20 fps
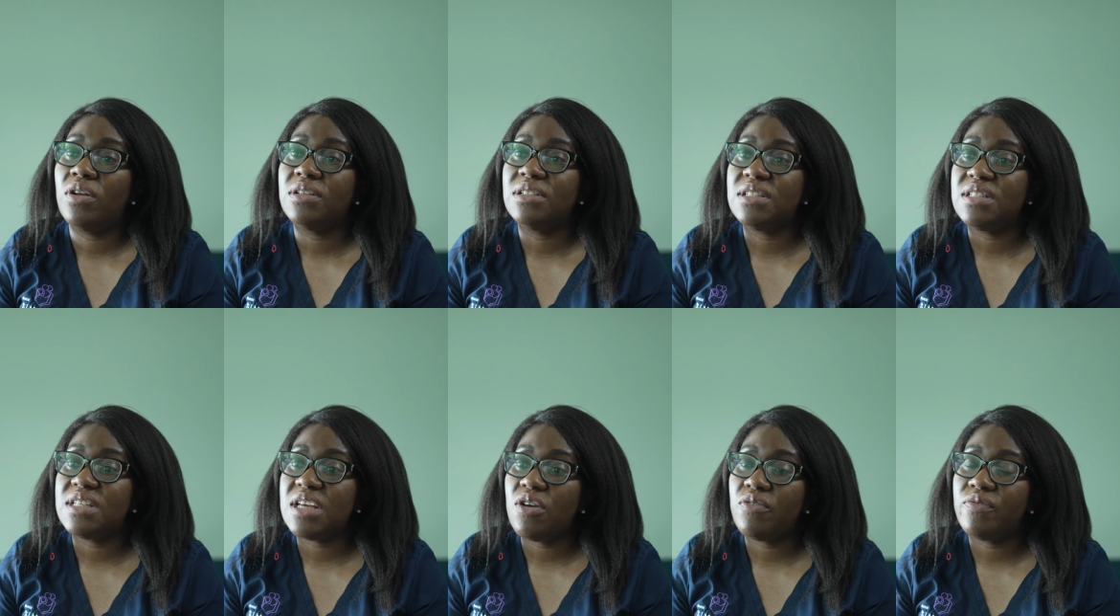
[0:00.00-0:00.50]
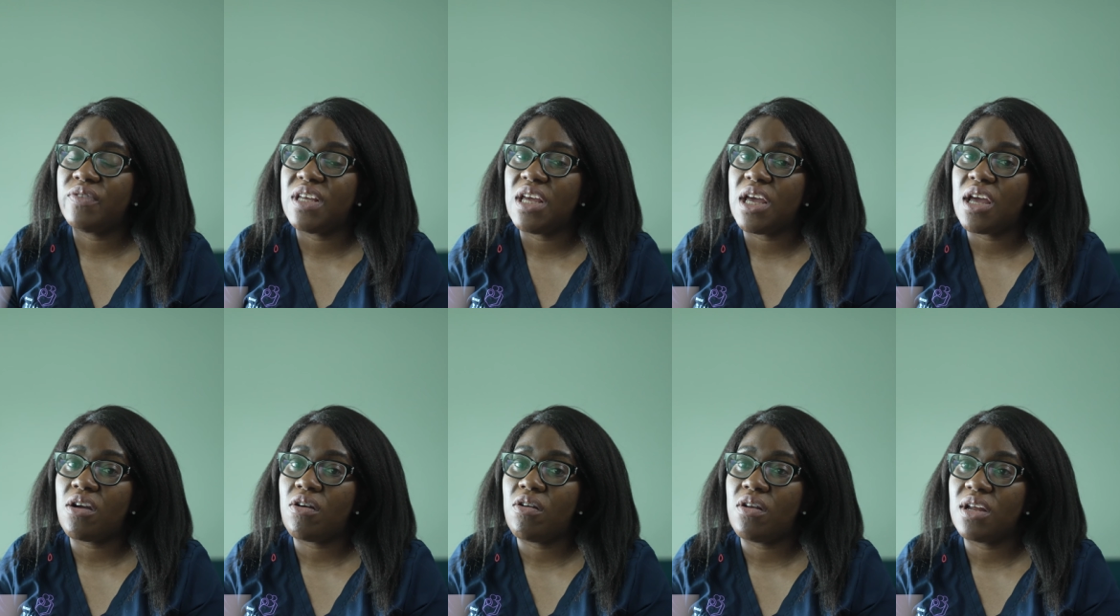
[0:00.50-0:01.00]
on the day of the
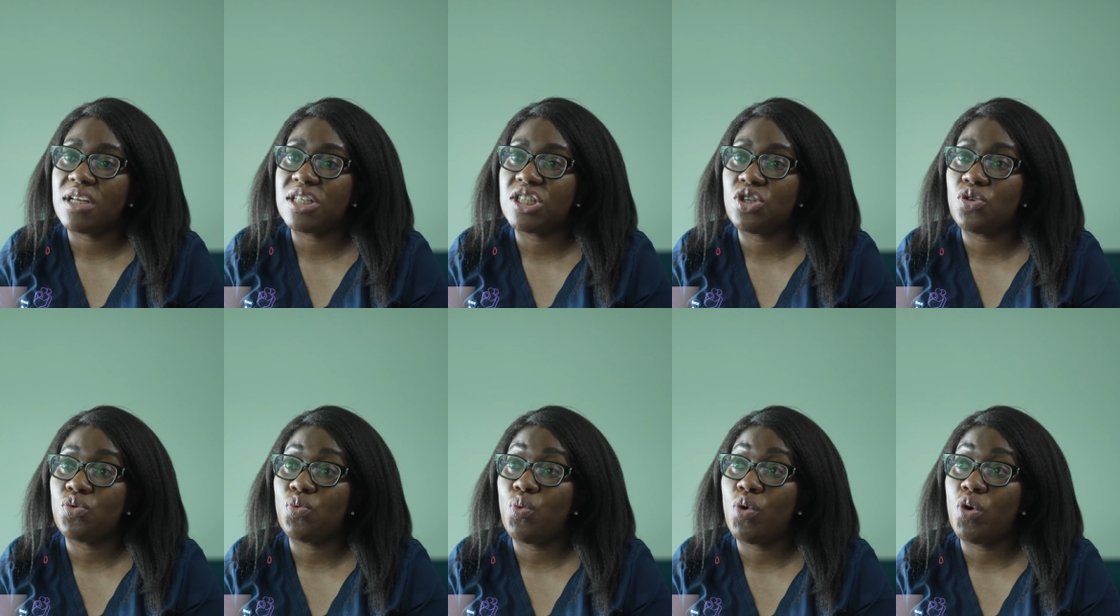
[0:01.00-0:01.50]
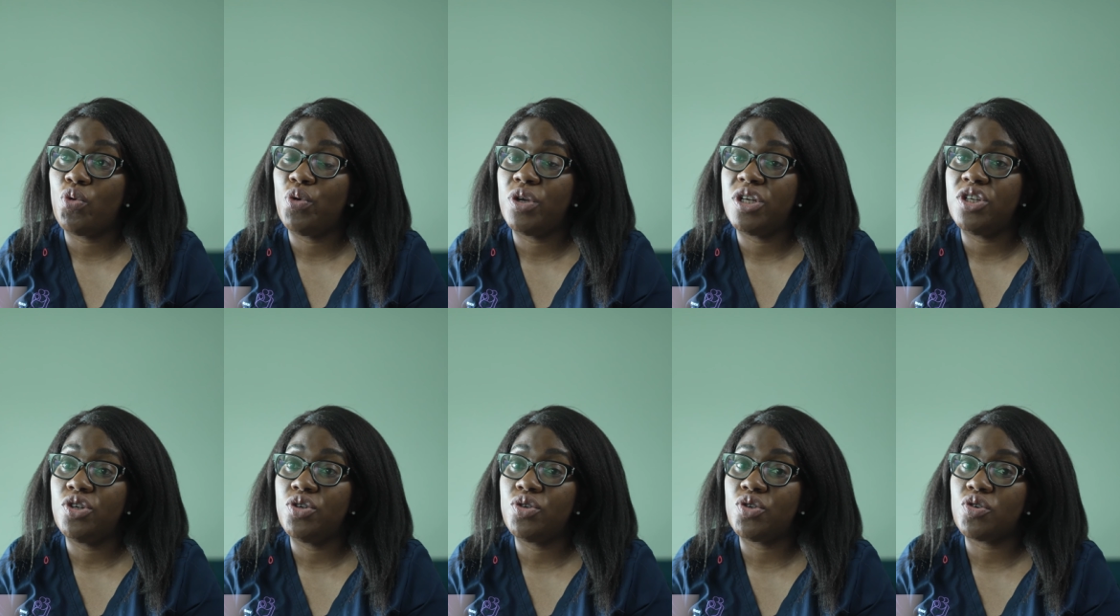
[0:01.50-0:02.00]
egg collection, what we
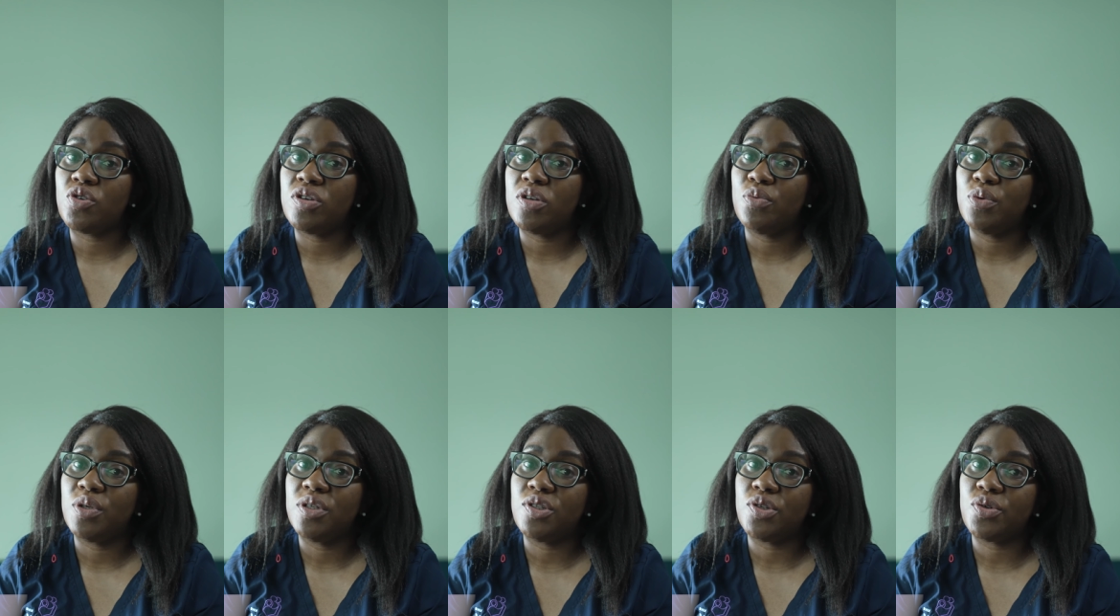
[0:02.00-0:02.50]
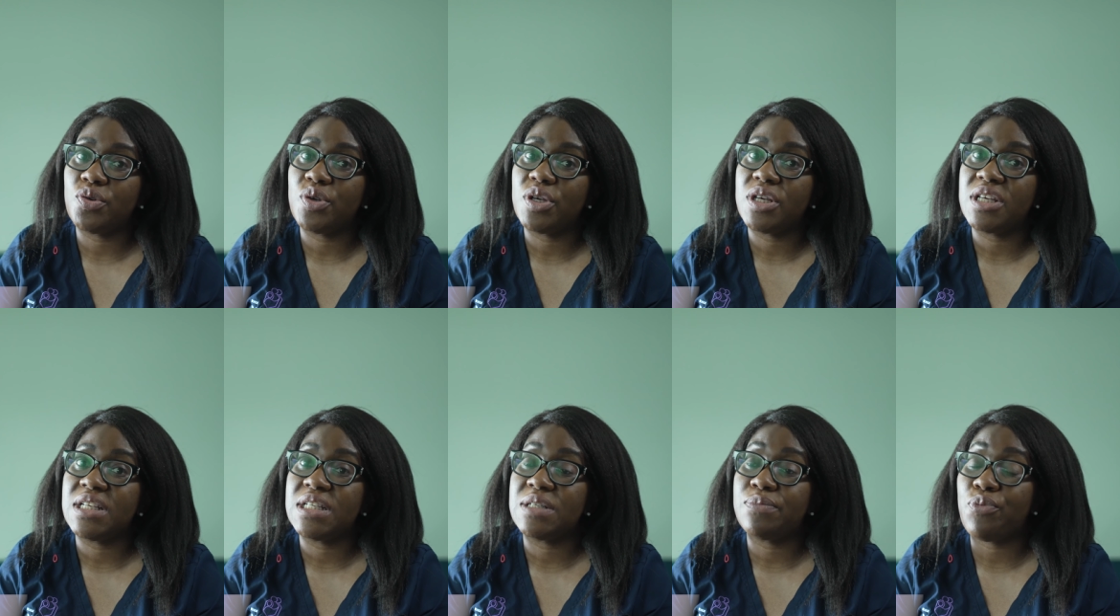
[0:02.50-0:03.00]
usually would do
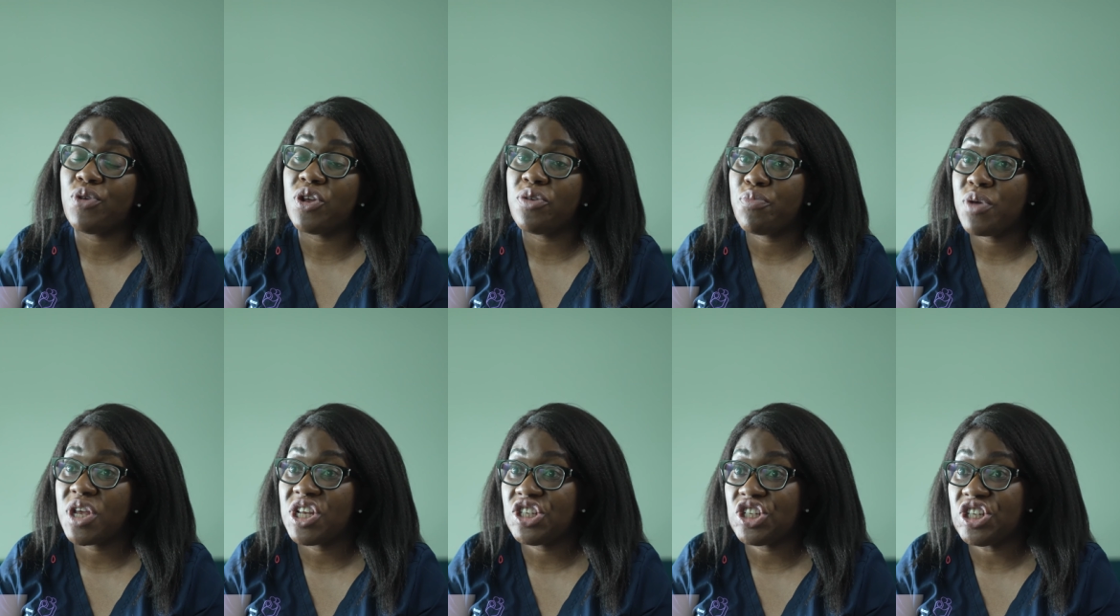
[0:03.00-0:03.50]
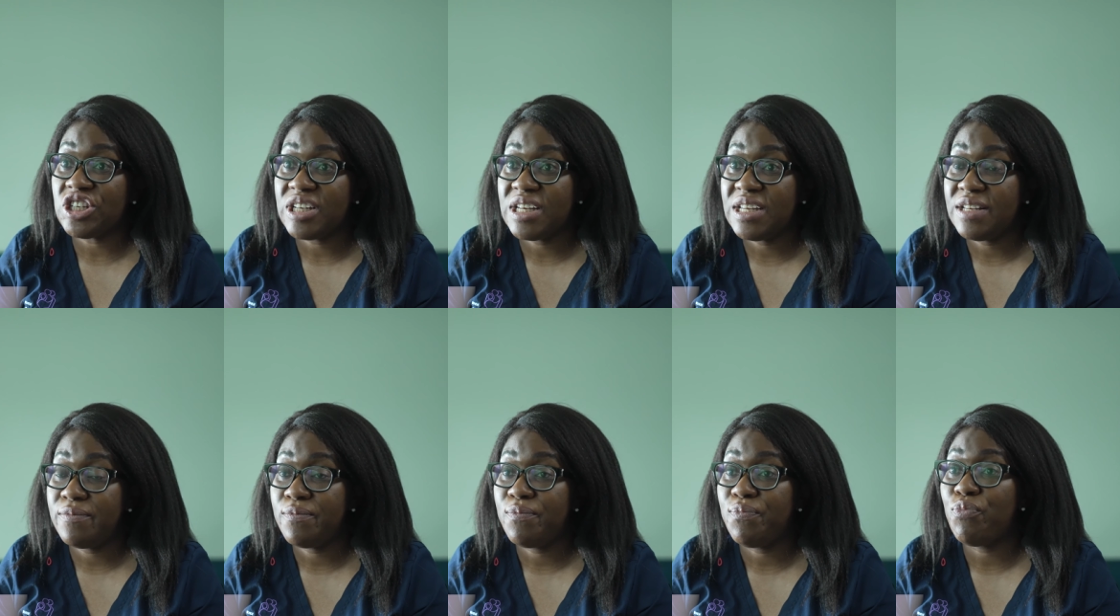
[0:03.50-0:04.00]
is bring patient in.